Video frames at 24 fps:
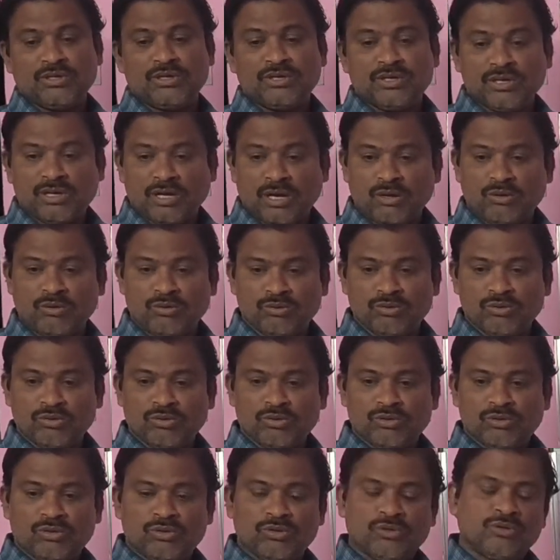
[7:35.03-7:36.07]

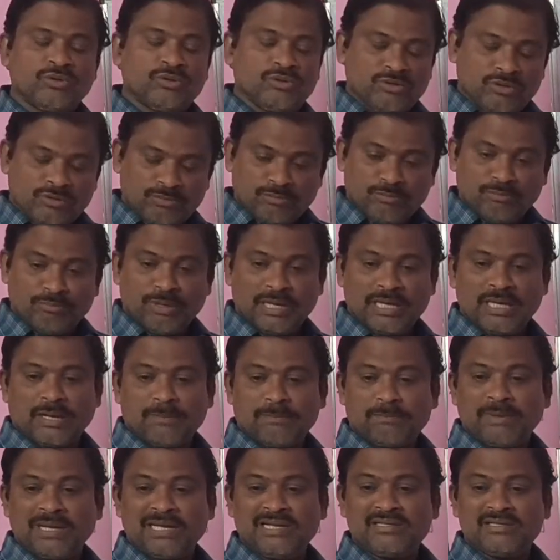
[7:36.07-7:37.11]
Now, by
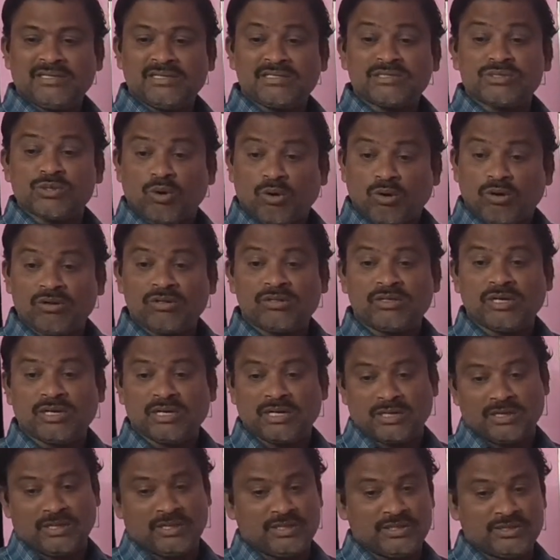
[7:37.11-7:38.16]
applying this all the
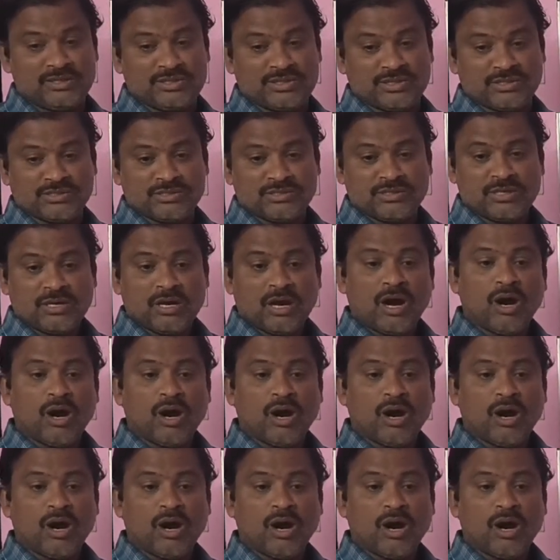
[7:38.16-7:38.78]
condition,